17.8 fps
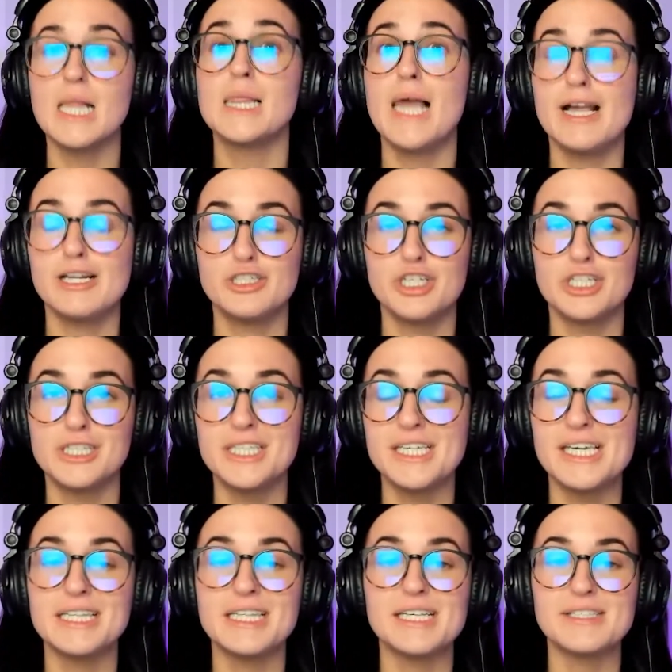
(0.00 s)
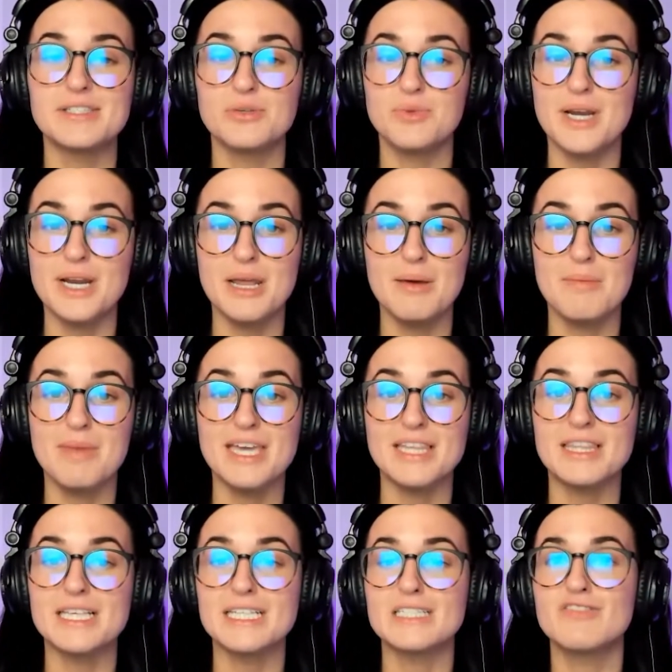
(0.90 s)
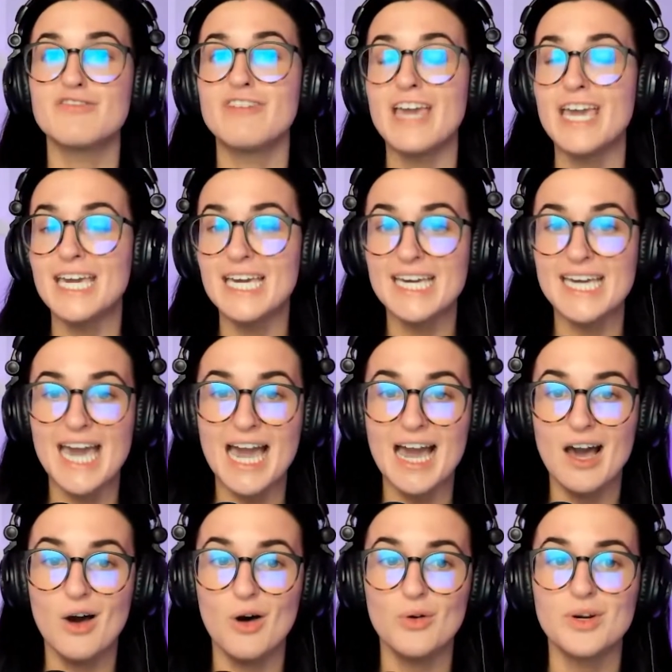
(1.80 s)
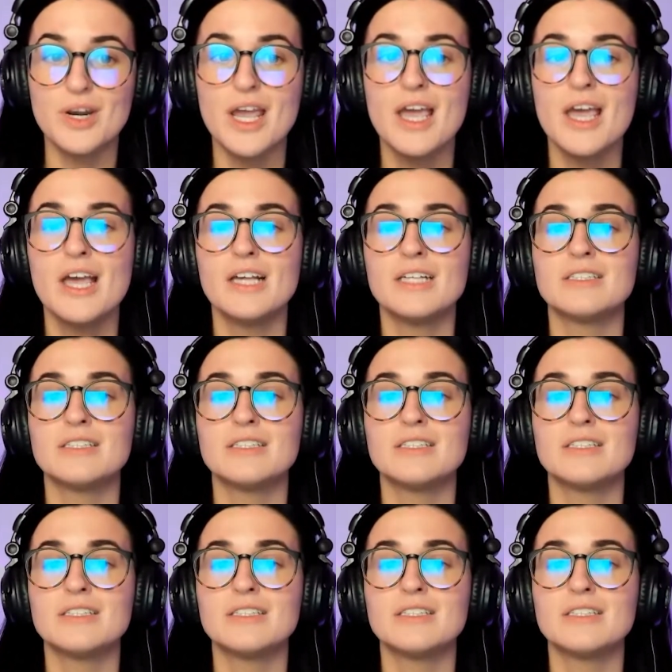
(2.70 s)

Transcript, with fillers: allegedly Lisa Rinna made this fake account